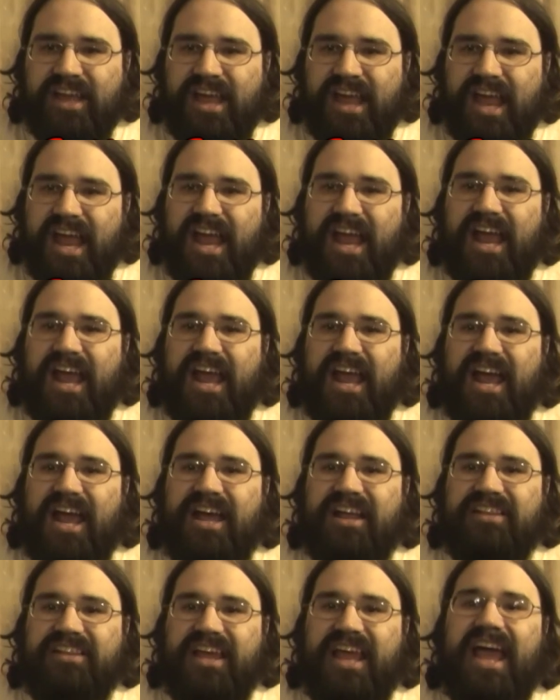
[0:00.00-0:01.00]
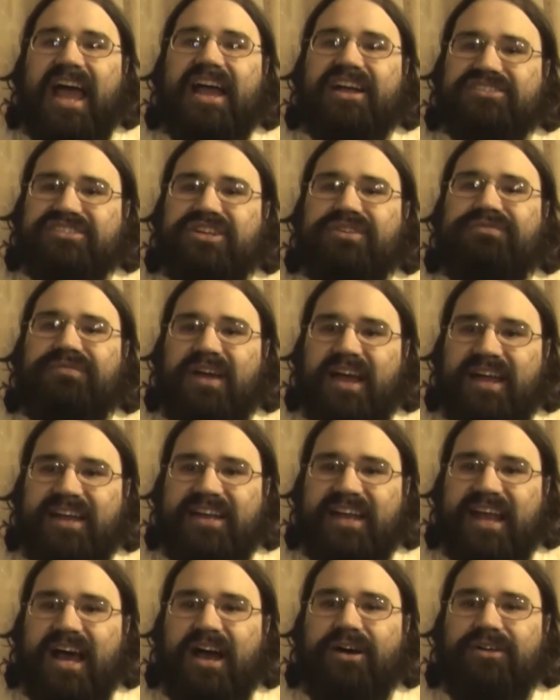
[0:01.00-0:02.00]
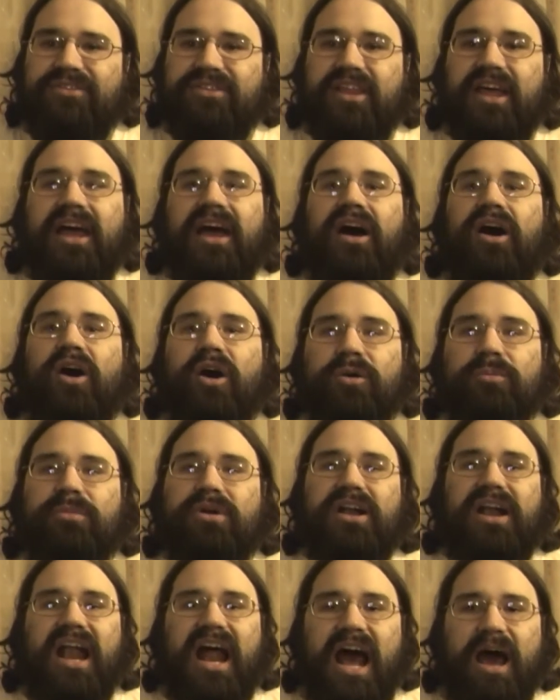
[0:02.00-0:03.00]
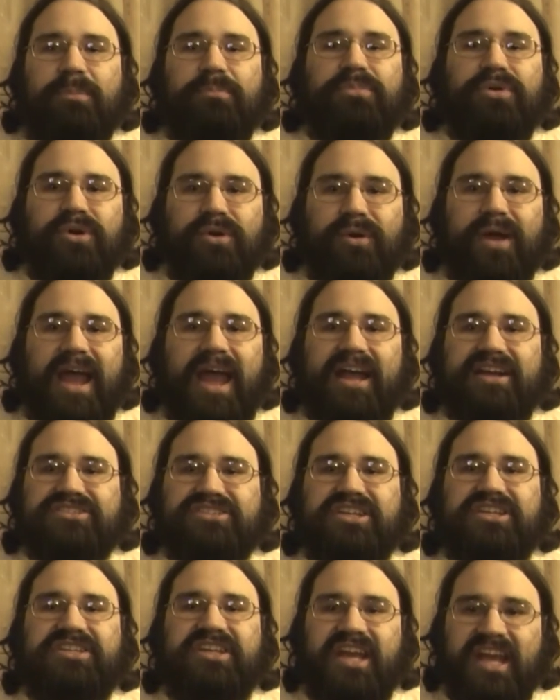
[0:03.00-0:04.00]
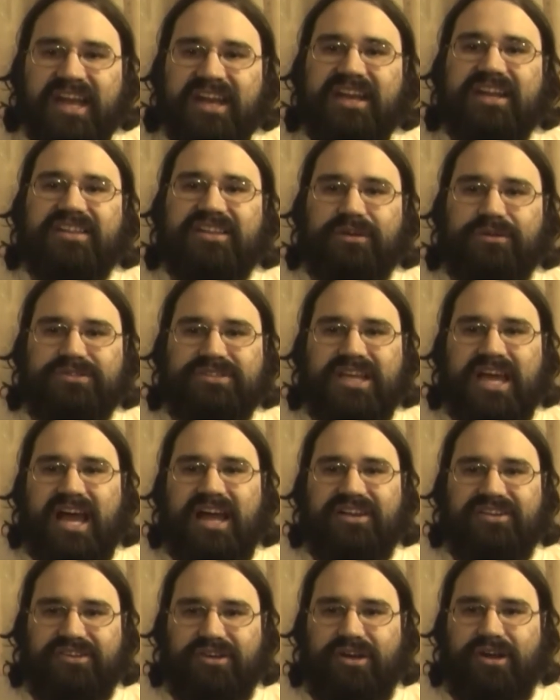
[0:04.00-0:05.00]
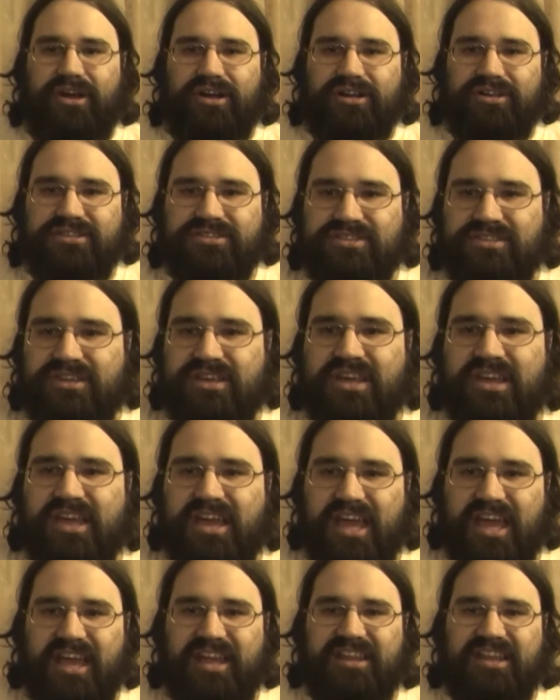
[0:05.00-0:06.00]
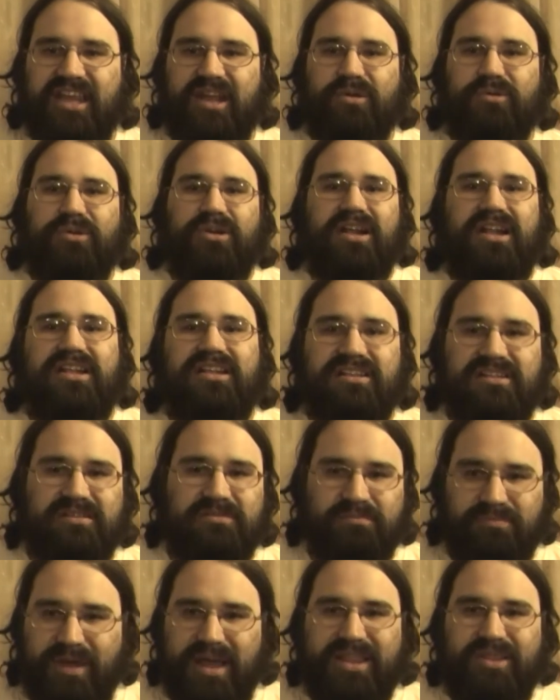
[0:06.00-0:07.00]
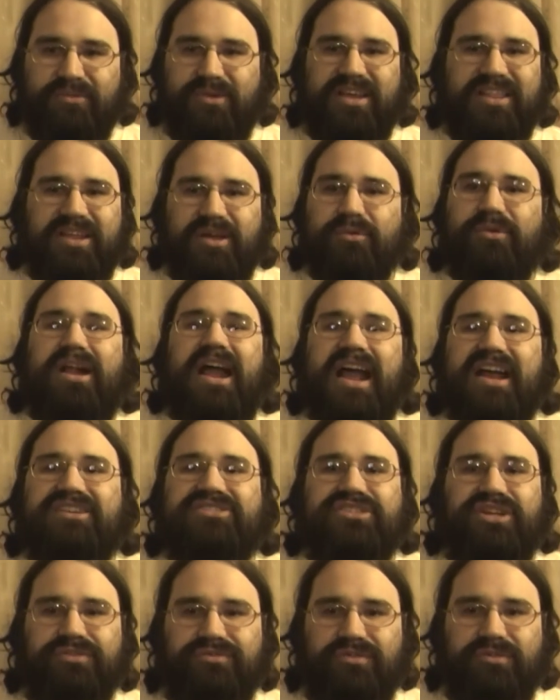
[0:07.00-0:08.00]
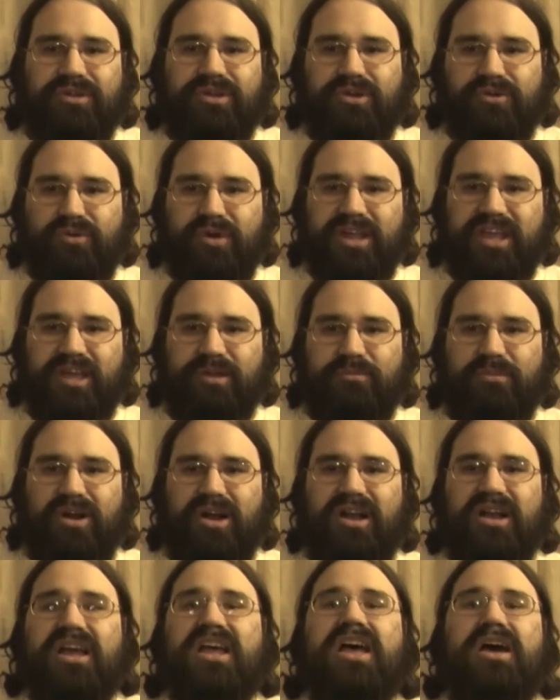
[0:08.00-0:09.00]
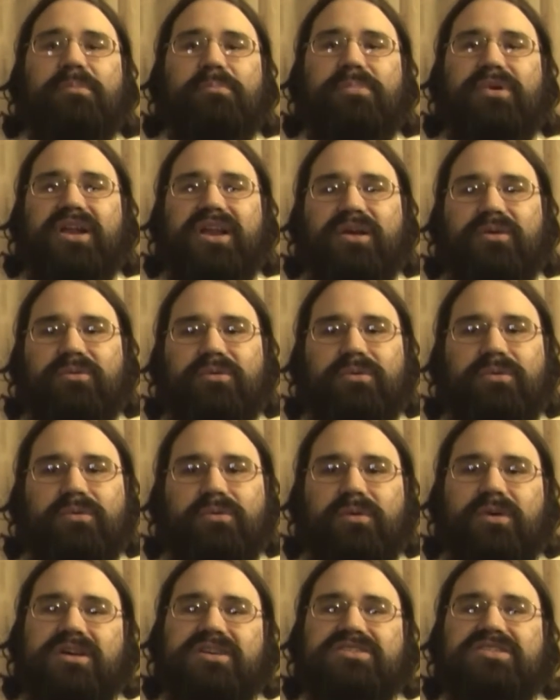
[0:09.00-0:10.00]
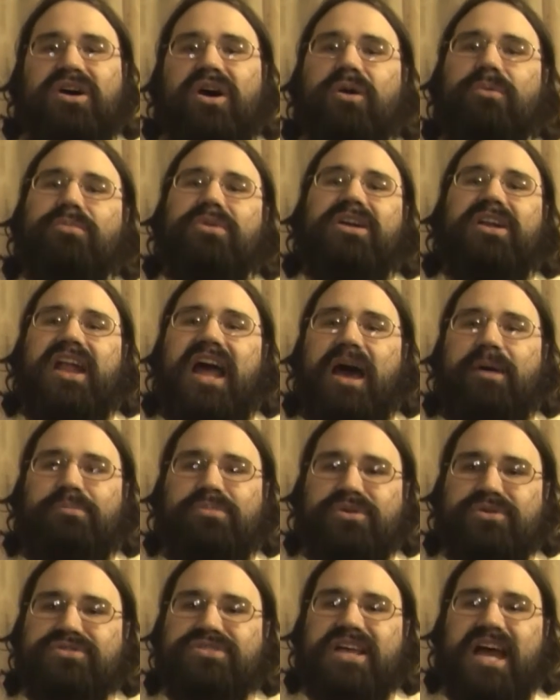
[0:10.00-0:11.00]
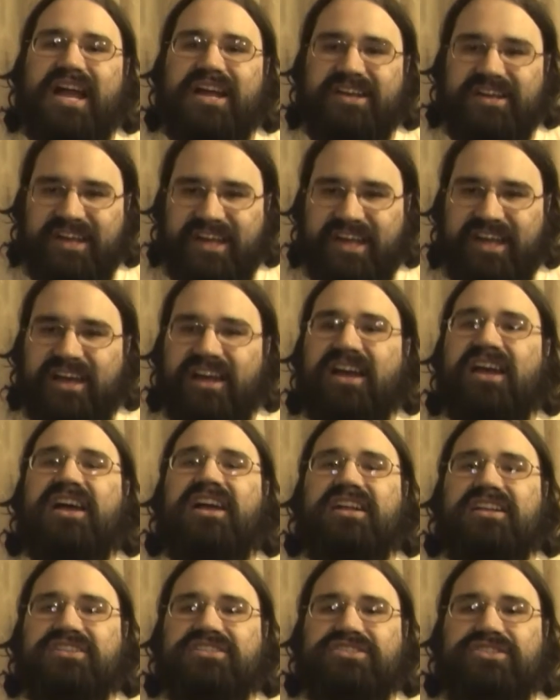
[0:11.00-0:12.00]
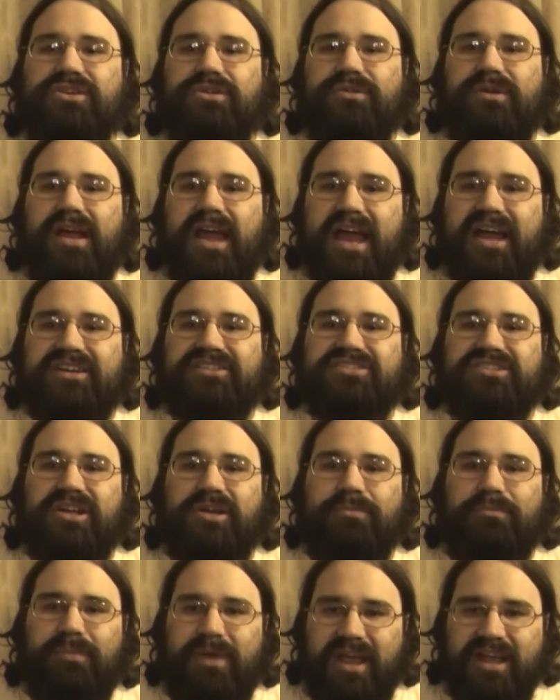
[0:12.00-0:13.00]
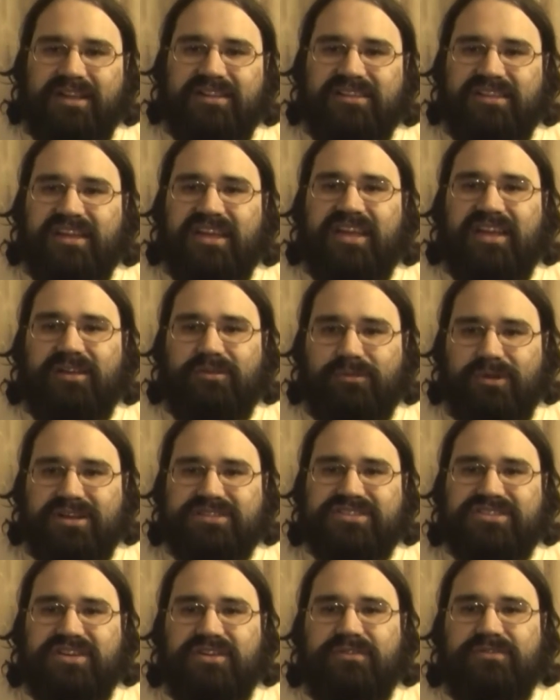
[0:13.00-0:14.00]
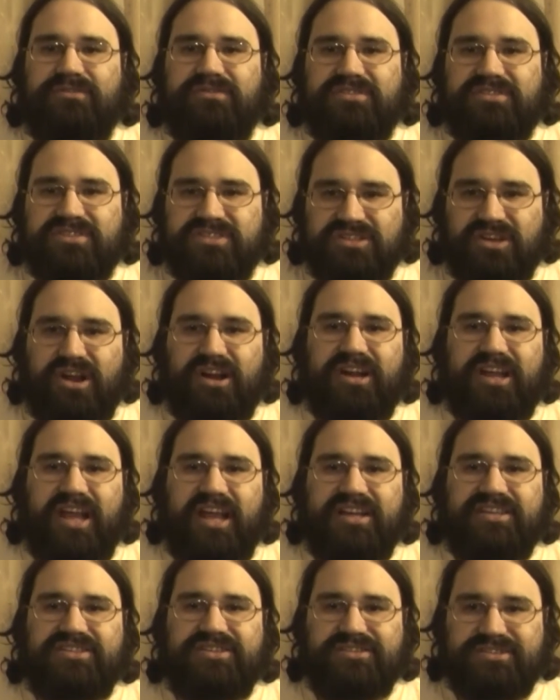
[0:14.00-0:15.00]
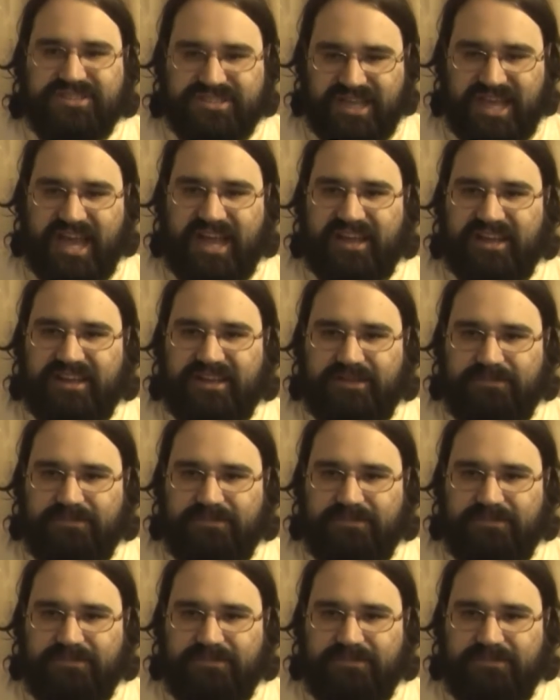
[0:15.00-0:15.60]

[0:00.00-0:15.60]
and they actually find out that Homer and Apu actually tainted those hot dogs. And they were, by the way, they were actually from the Quickie Mart, but it was Homer and Apu's idea to actually make the rest of Stargazer sick.